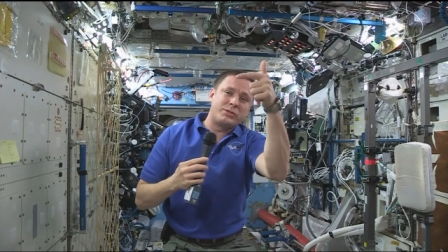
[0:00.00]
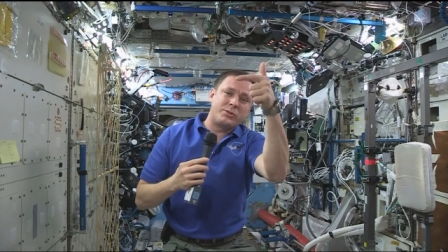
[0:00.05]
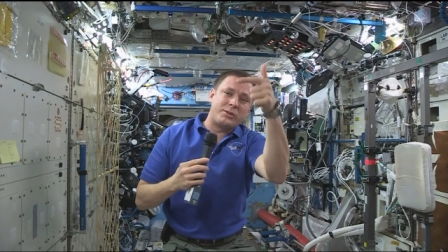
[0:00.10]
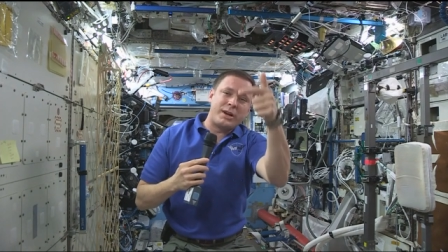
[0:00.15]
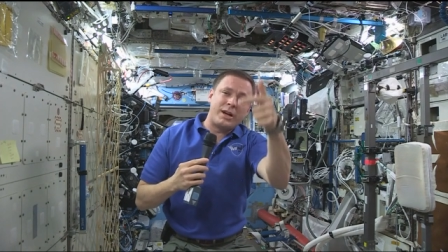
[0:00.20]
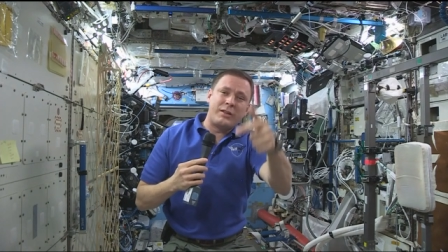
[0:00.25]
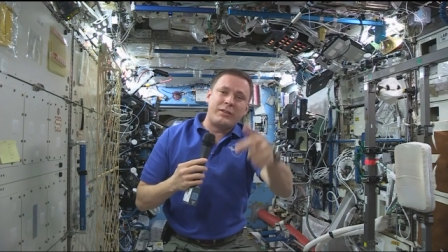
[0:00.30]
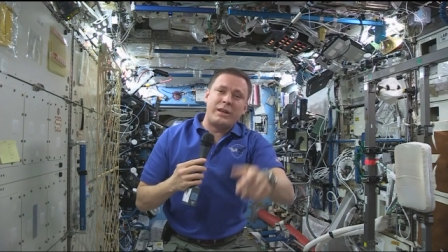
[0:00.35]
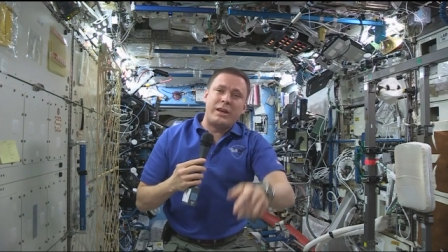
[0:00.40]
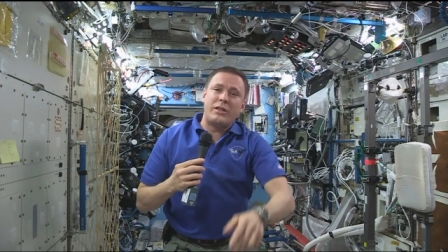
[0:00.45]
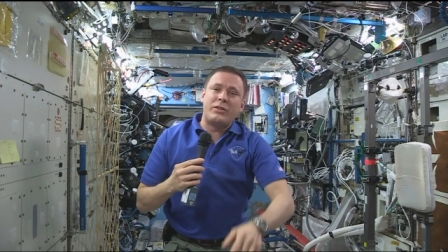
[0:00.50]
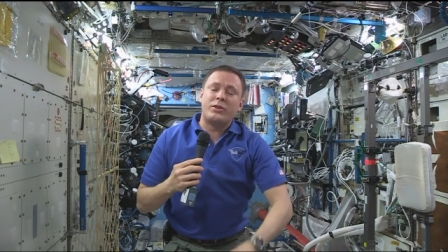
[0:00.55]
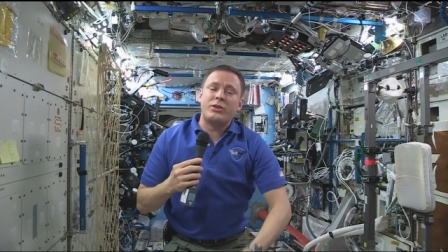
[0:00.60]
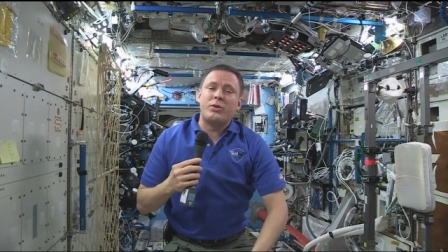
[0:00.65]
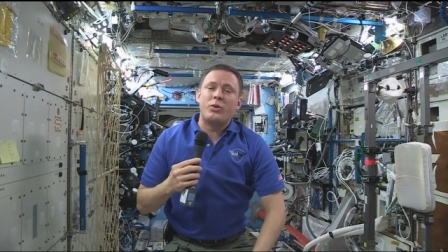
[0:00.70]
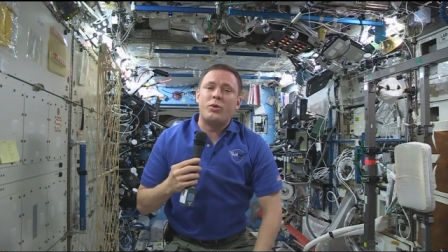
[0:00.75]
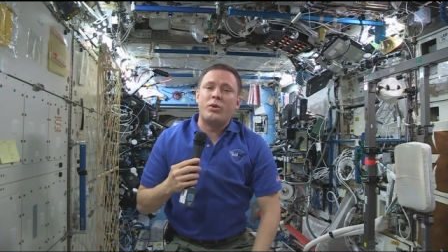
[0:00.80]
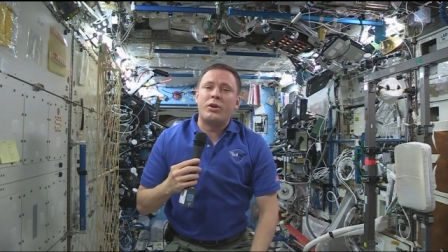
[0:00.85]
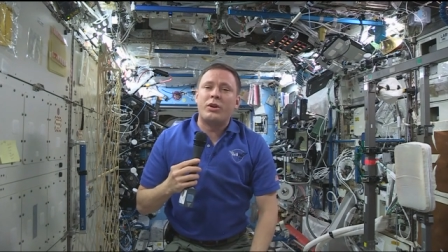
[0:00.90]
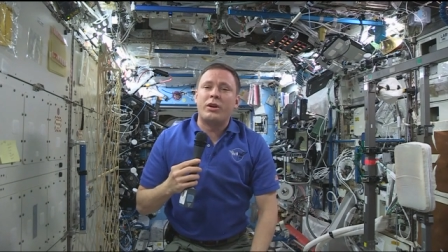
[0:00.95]
around the other
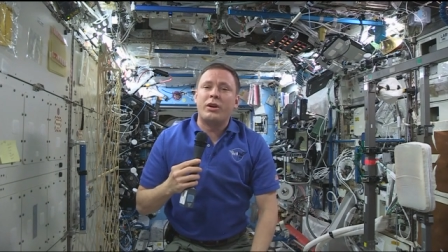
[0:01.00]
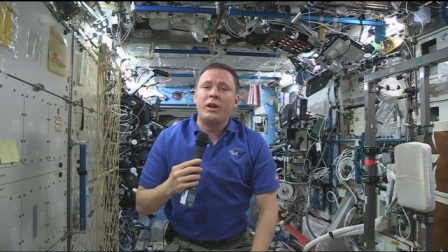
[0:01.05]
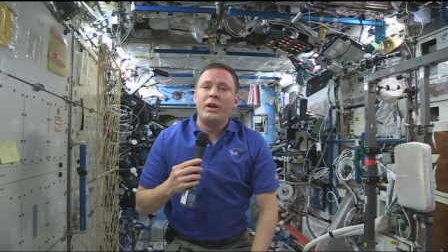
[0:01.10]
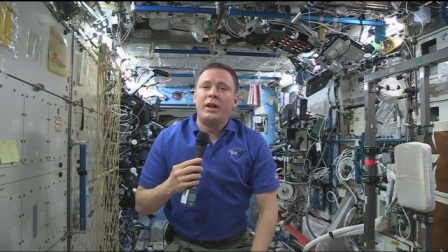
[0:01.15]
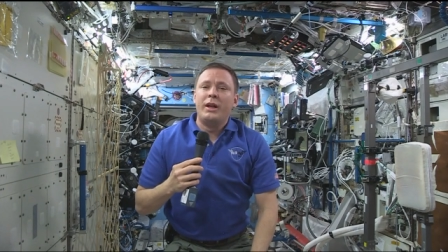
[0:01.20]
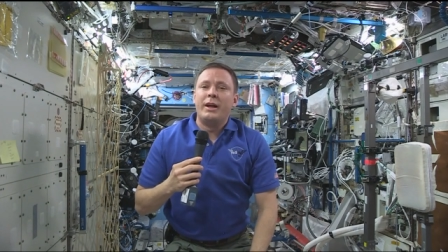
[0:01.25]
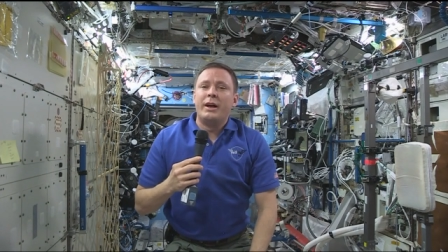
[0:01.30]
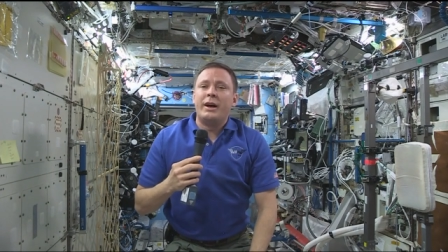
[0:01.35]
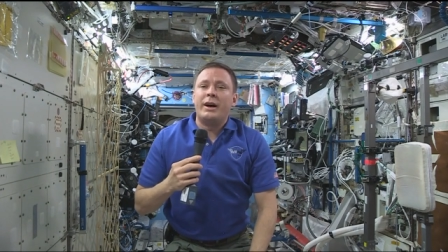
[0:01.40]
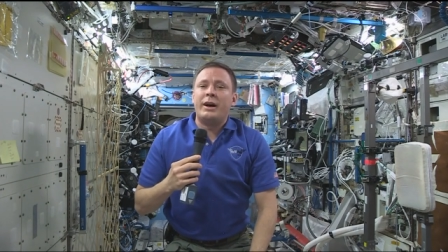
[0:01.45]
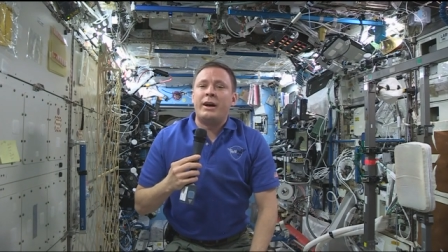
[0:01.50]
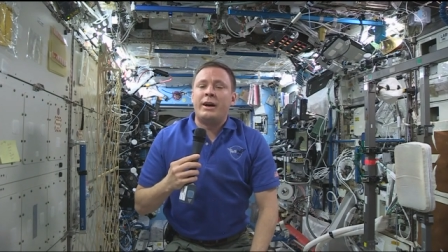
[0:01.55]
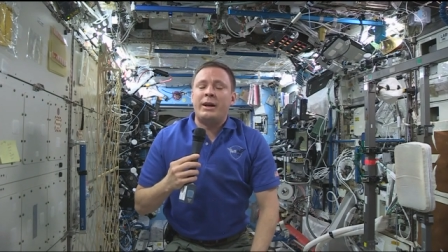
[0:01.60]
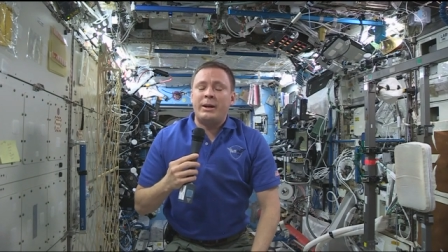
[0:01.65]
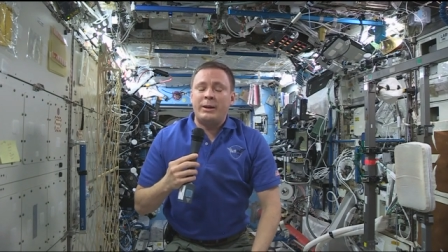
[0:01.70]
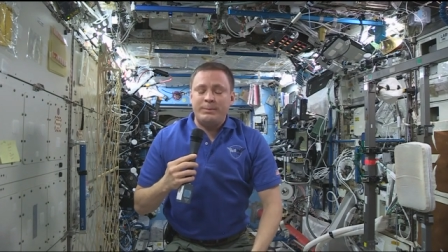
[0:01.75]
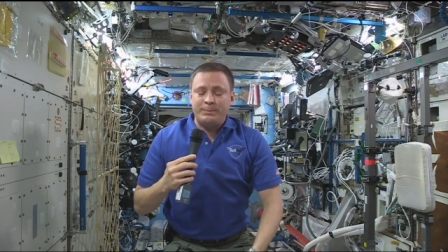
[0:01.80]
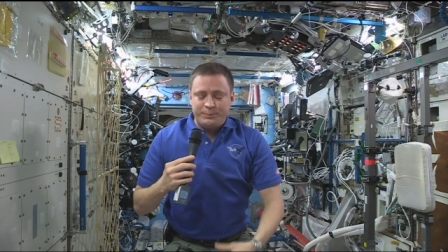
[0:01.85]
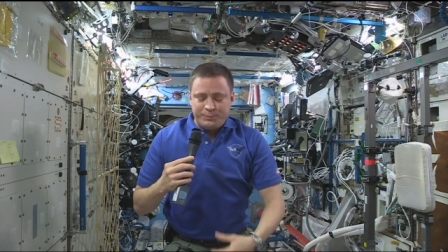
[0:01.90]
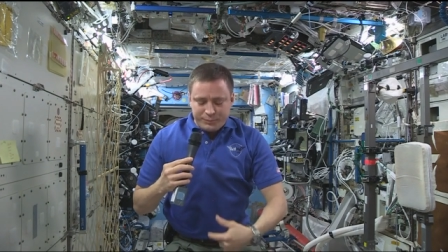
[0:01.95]
corner
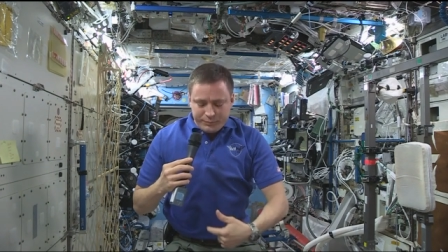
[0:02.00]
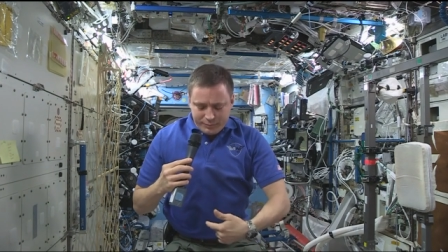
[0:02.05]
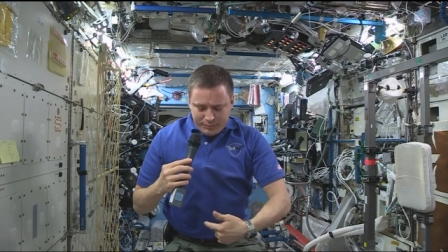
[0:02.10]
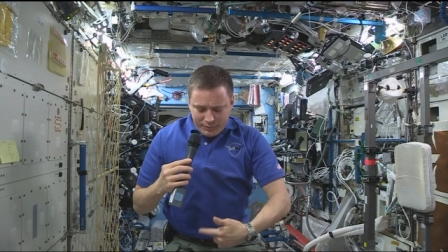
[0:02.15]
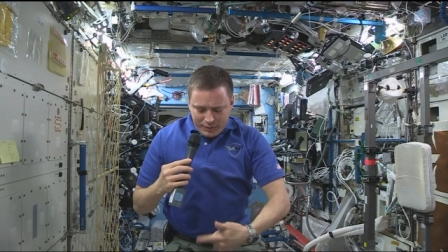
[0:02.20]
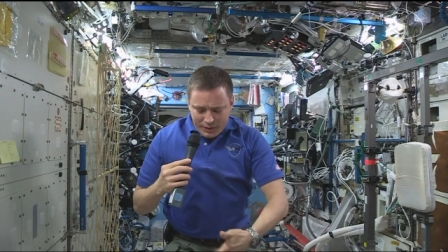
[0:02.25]
um,